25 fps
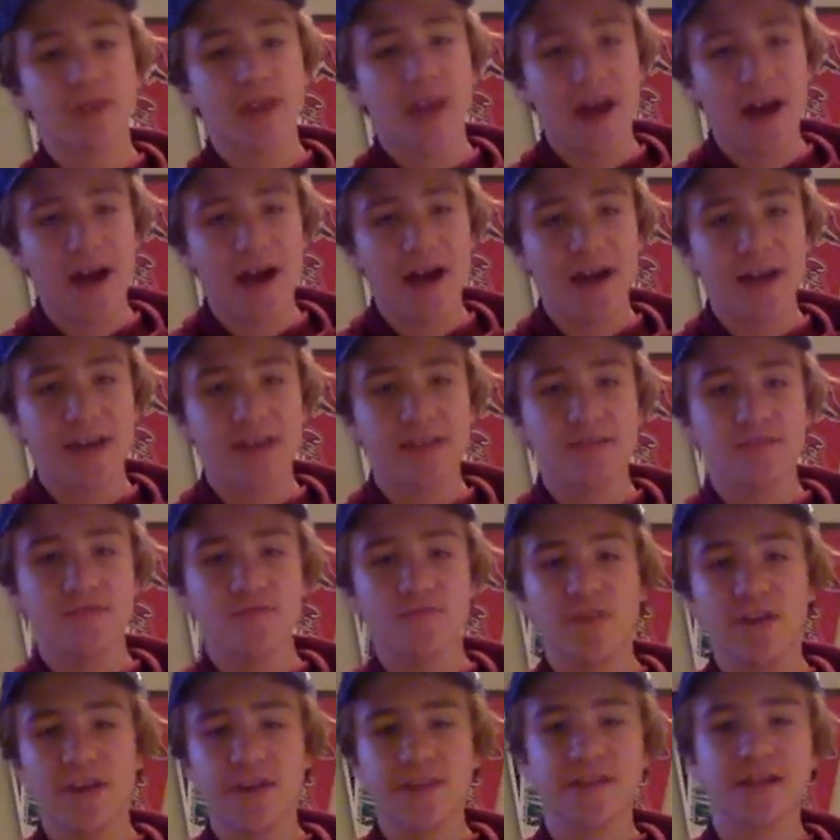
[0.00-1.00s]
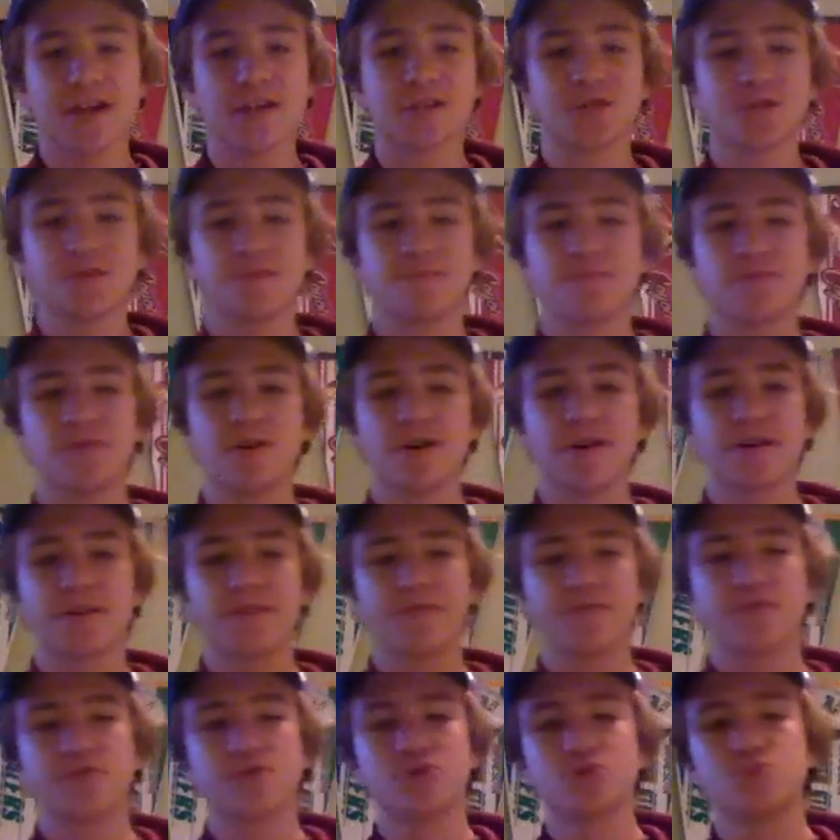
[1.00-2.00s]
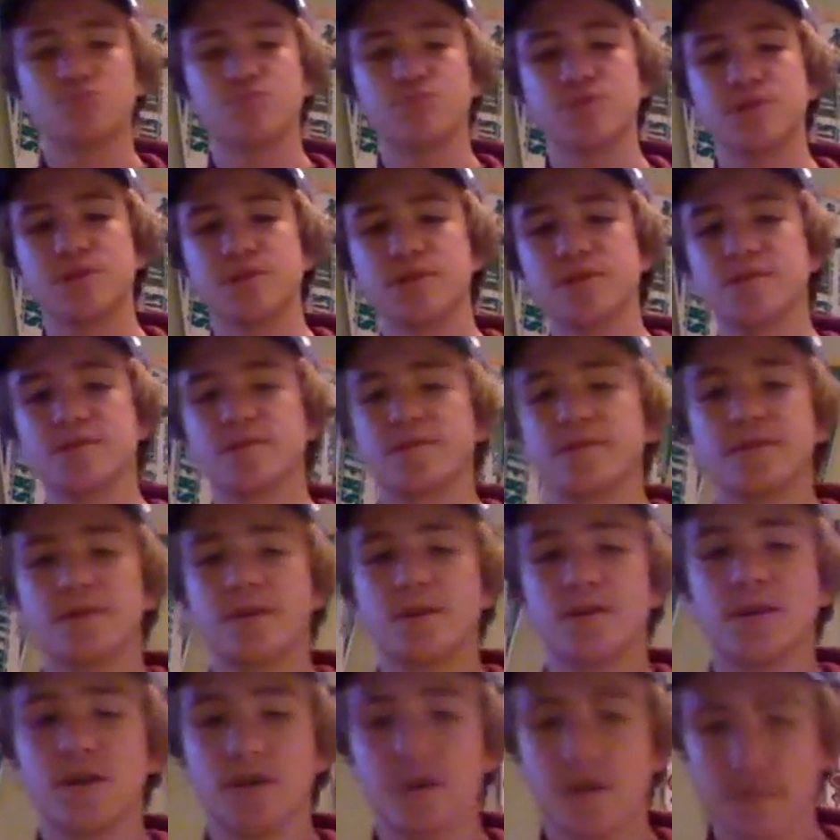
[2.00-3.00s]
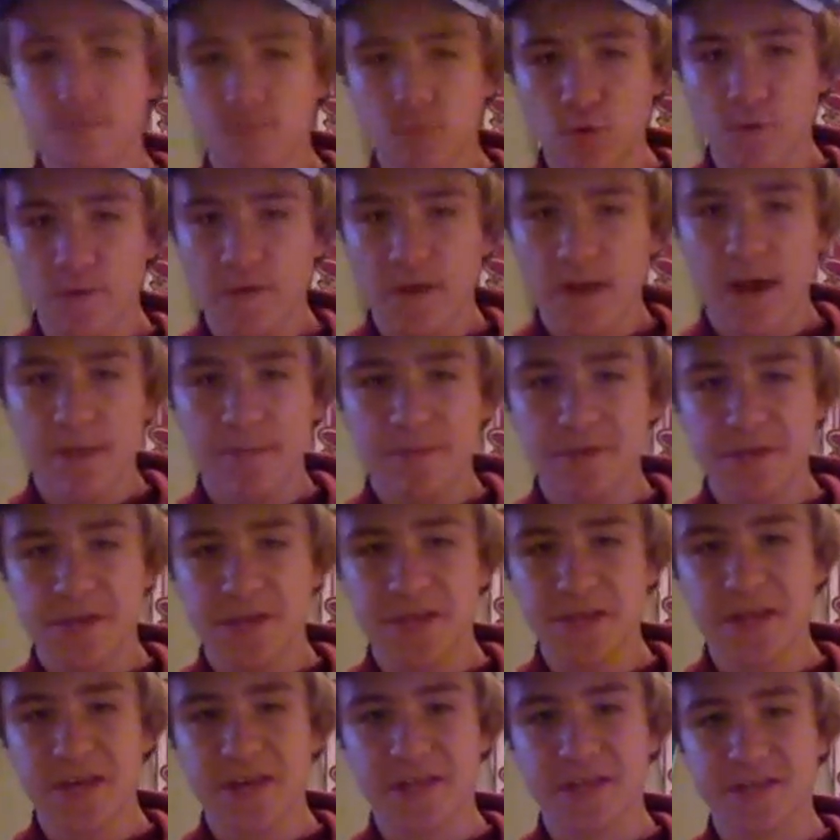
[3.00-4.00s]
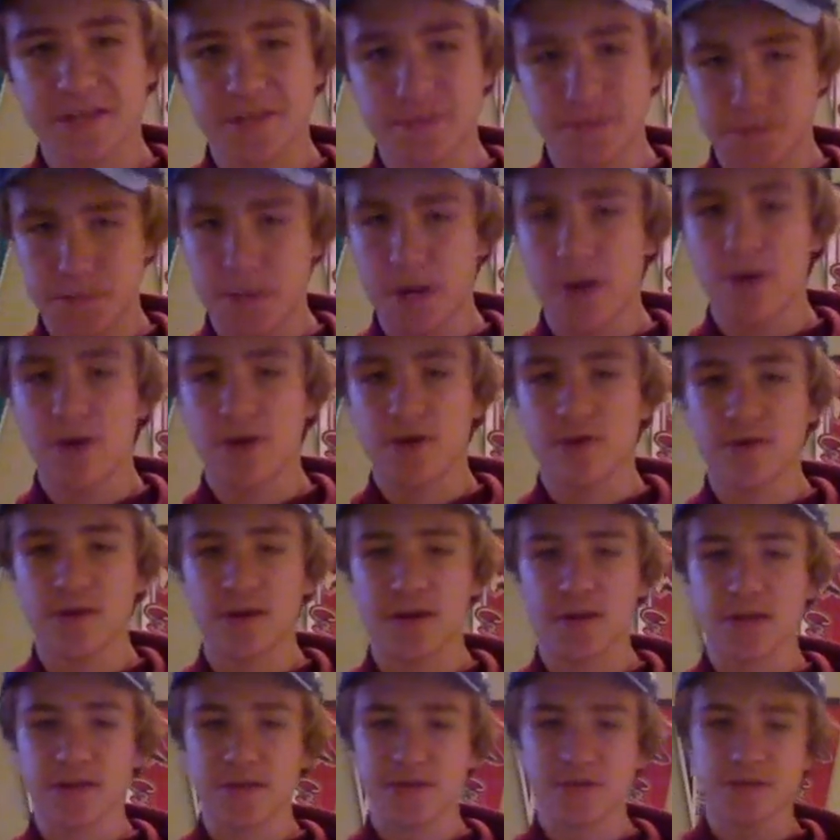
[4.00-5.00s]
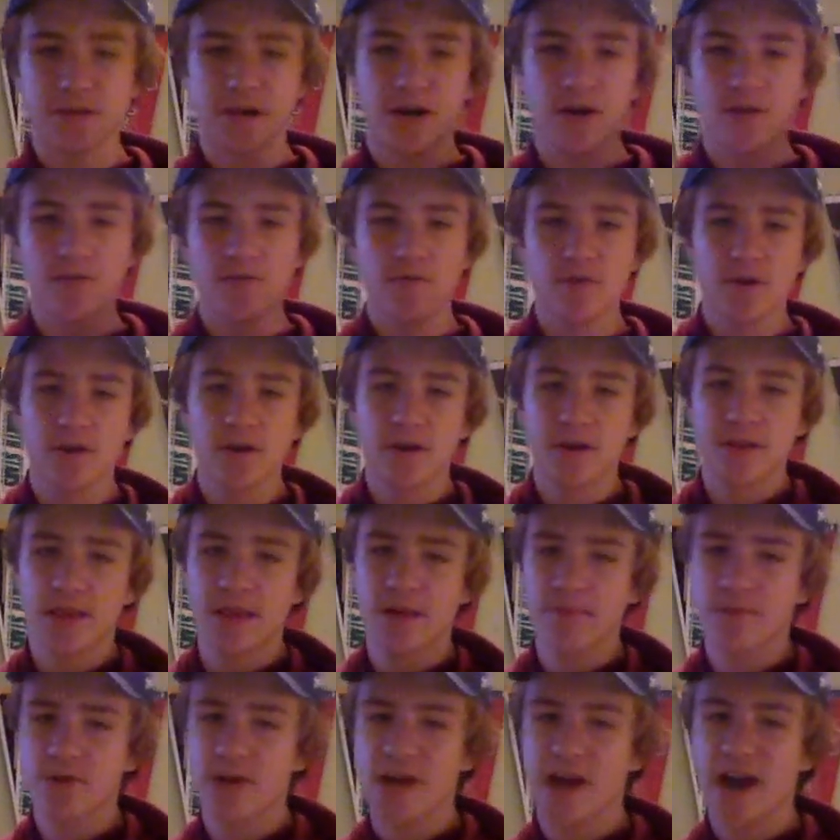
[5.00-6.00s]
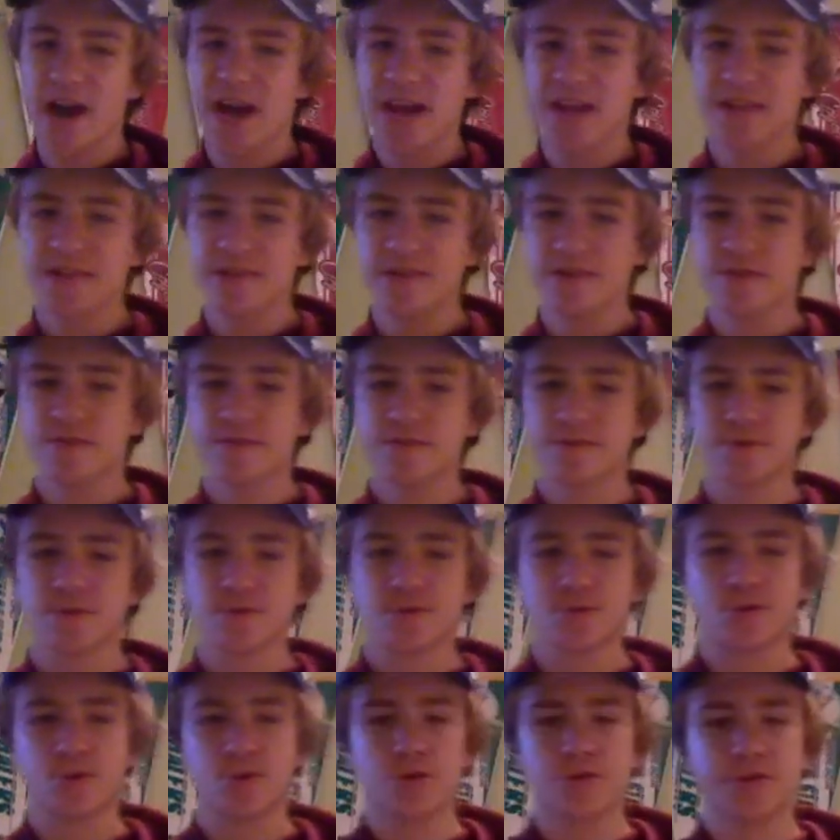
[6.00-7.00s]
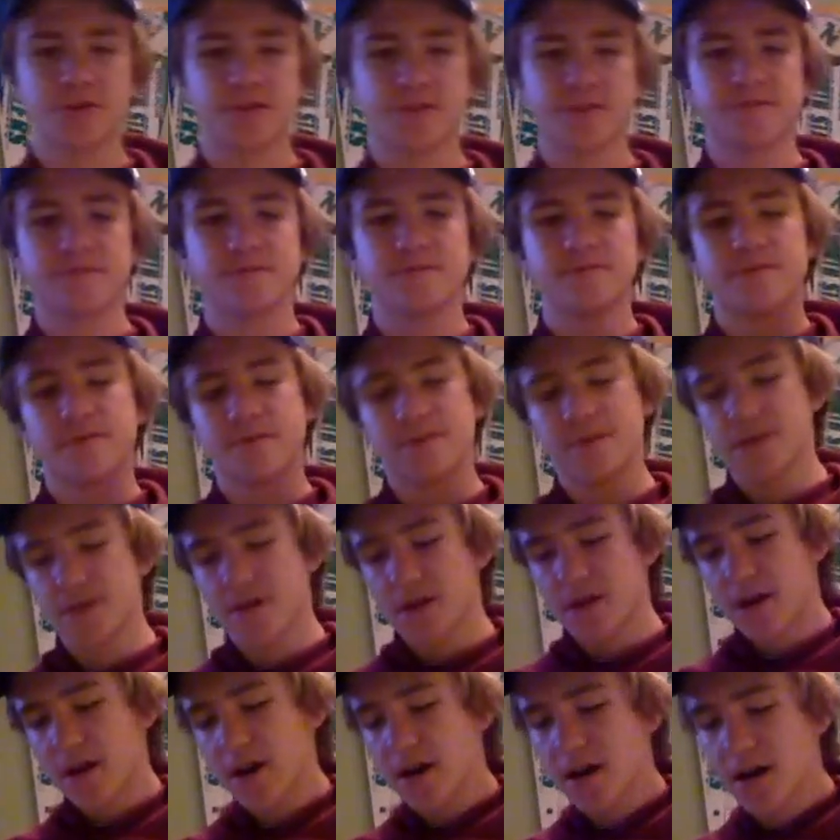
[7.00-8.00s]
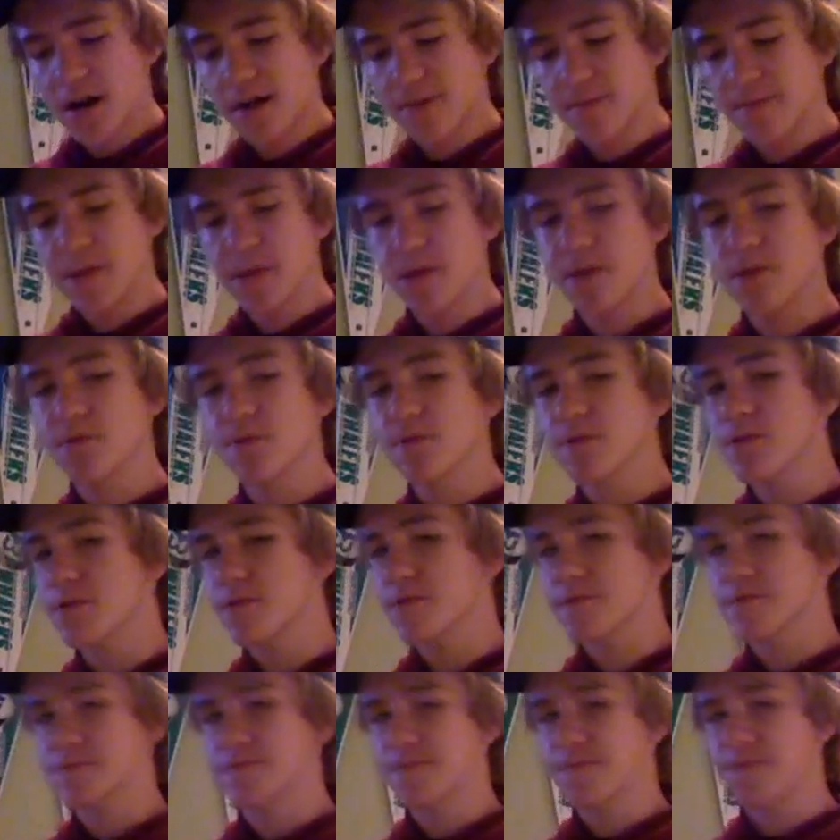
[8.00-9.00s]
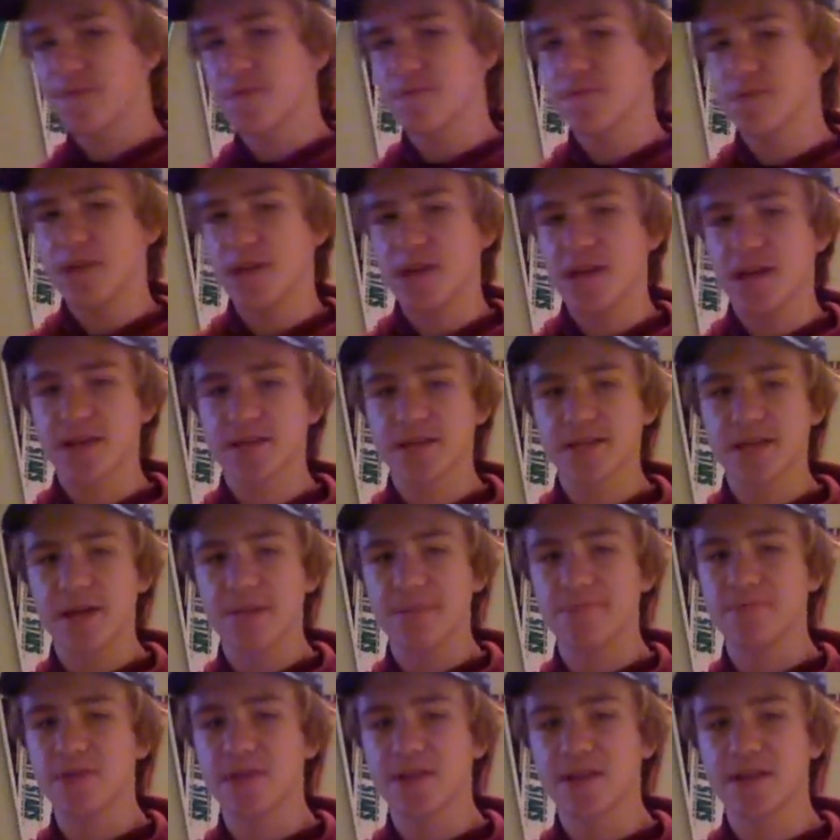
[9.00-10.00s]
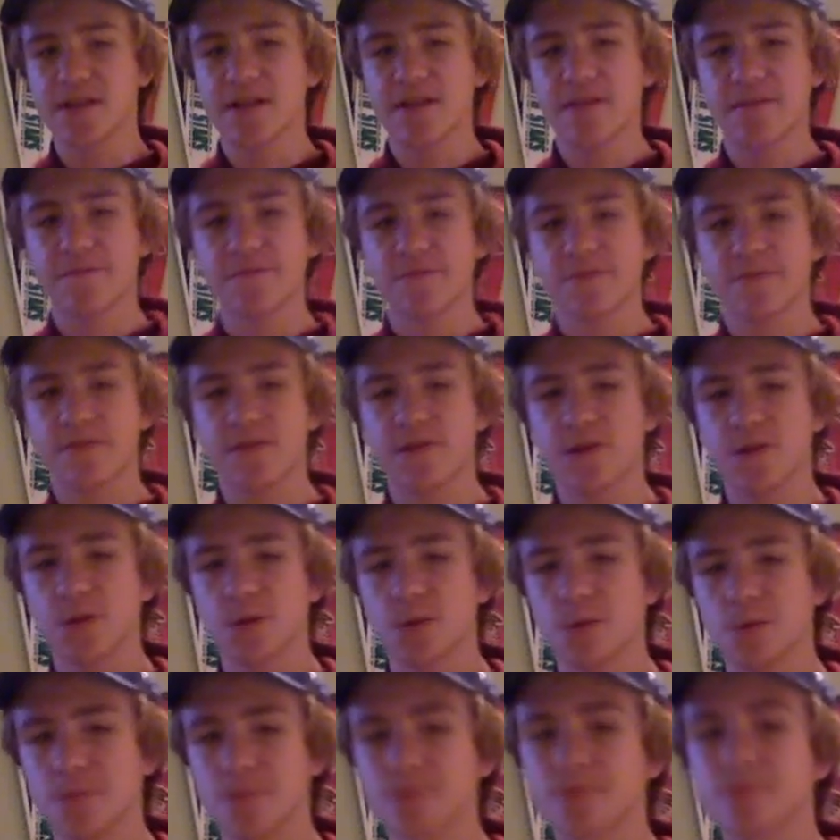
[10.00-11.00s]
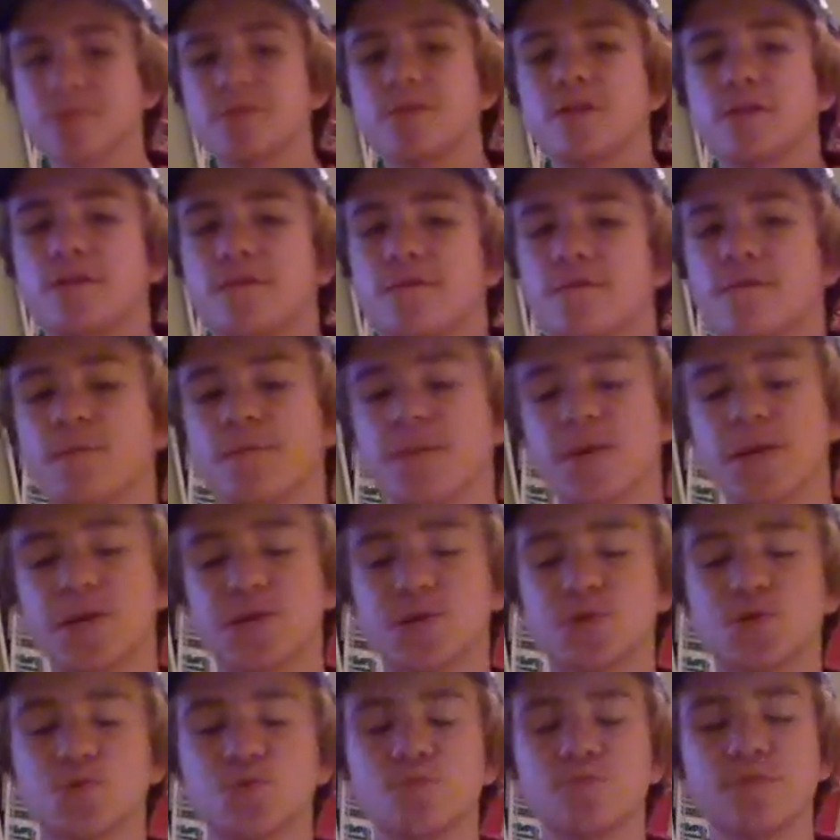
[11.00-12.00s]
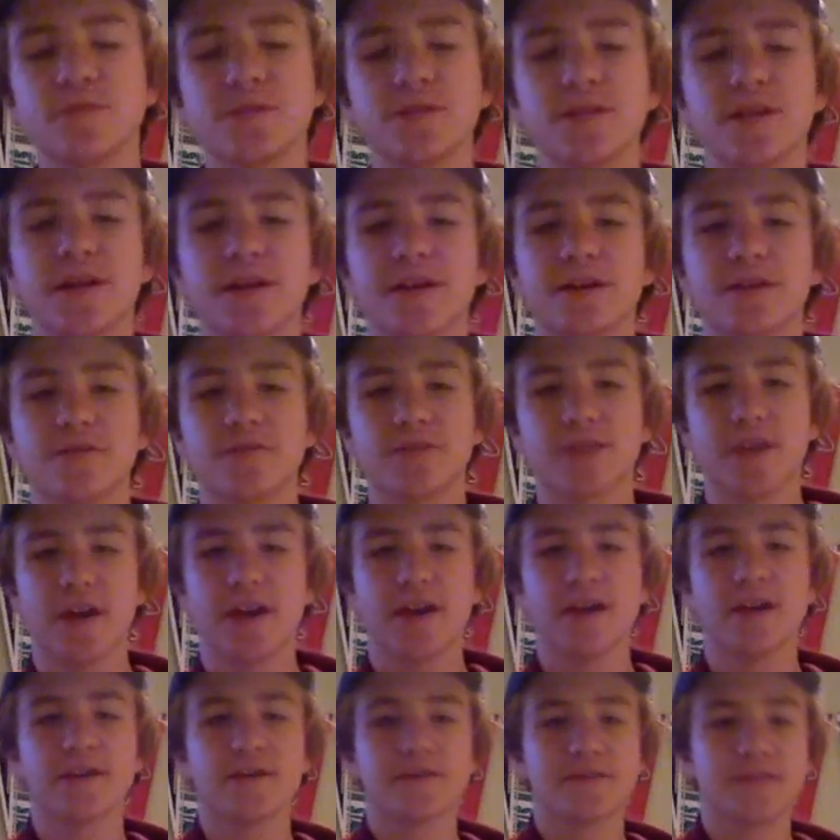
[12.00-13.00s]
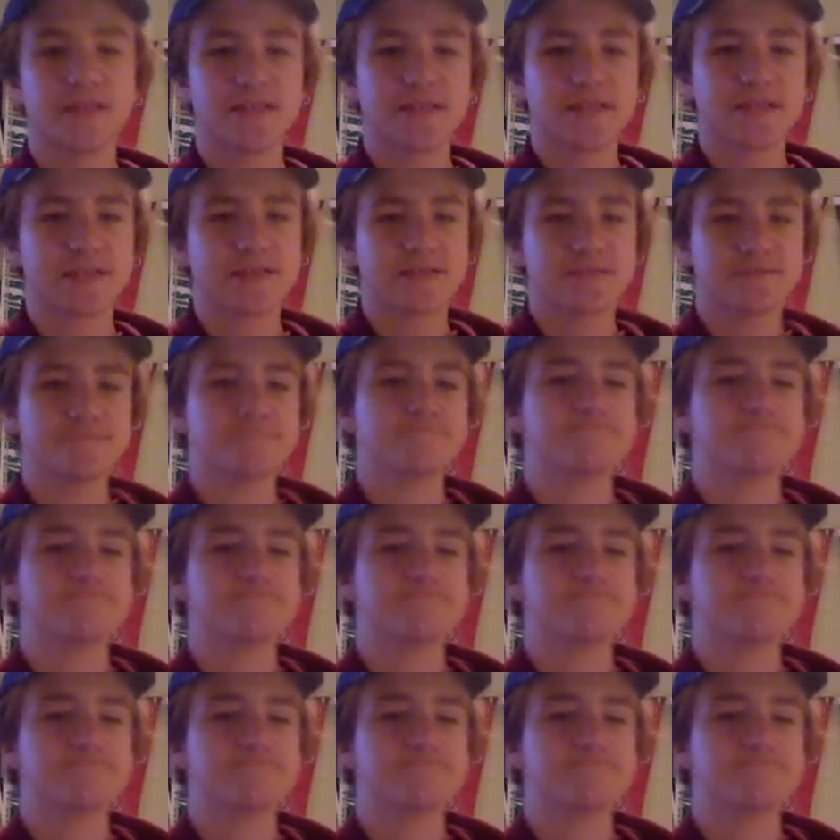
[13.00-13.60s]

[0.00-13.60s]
nine is actually probably going to be moving up in the list very quickly. So number nine is Igor Shesterkin. Um, Igor for me has not played enough for the Rangers for me to be like, okay, this